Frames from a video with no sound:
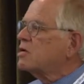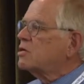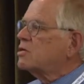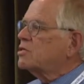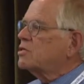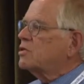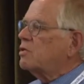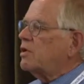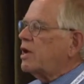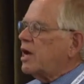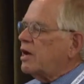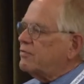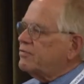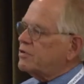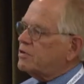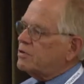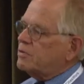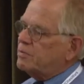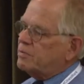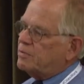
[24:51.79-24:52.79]
So
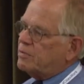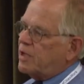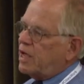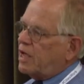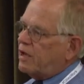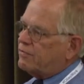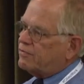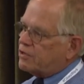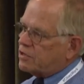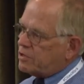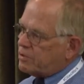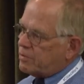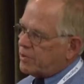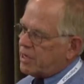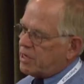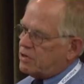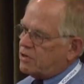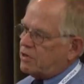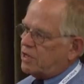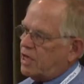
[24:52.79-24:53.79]
after the
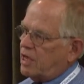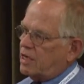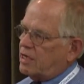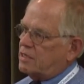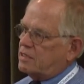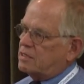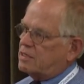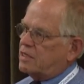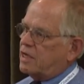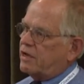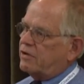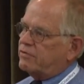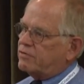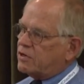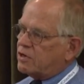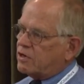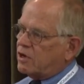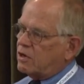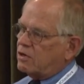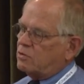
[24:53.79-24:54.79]
Baker case,
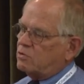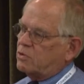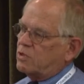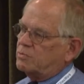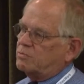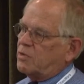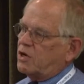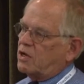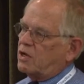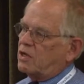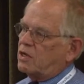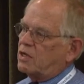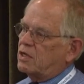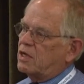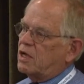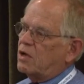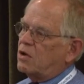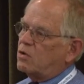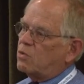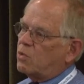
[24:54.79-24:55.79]
after Cottonwood Mall,
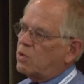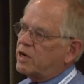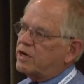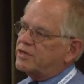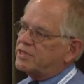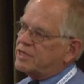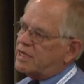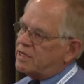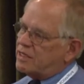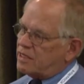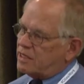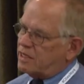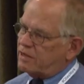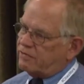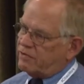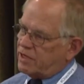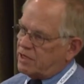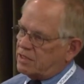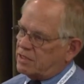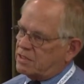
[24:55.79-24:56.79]
where does that
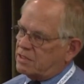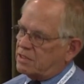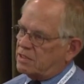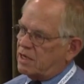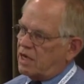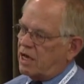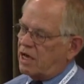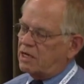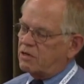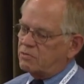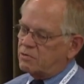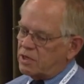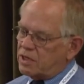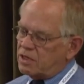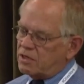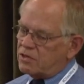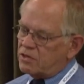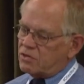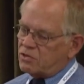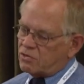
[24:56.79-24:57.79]
leave us? How do
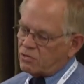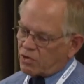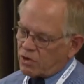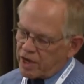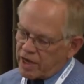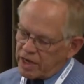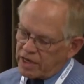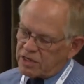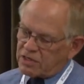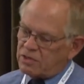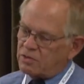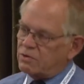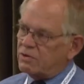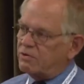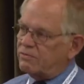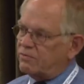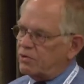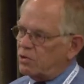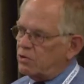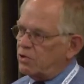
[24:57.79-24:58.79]
we try to
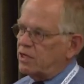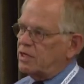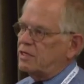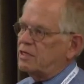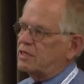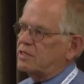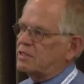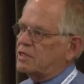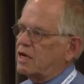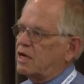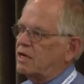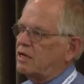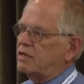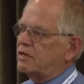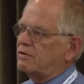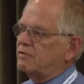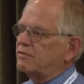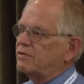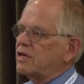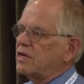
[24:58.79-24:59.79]
avoid this kind
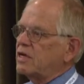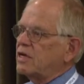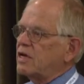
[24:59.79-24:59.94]
of